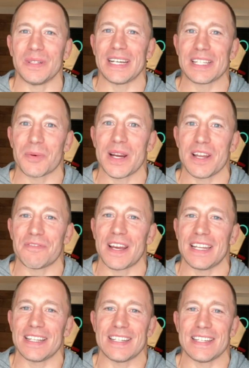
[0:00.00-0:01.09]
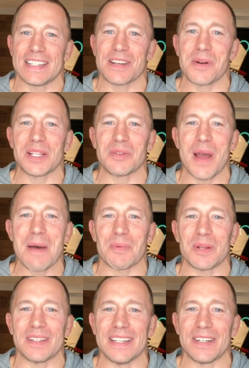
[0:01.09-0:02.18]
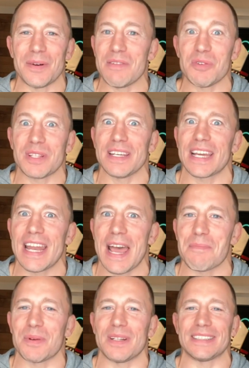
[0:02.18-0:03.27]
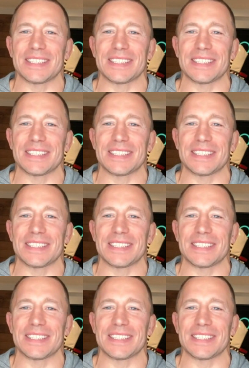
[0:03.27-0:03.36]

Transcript: That's why the fight is going to happen. You know, everything can happen.